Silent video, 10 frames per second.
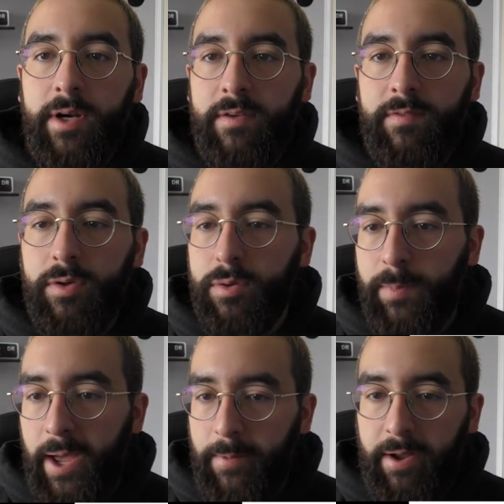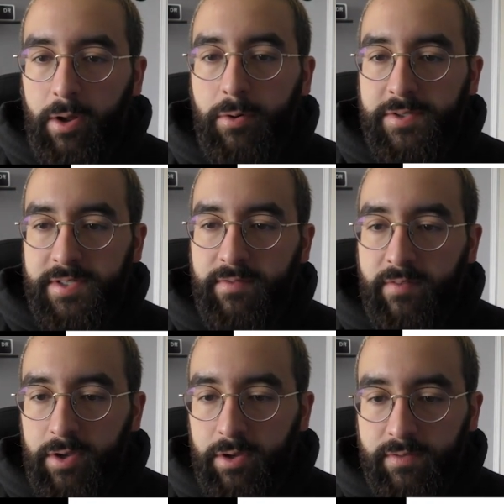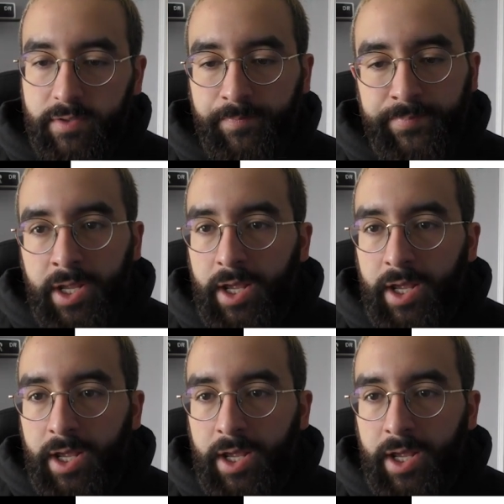any of you PayPal holders that have never heard of it.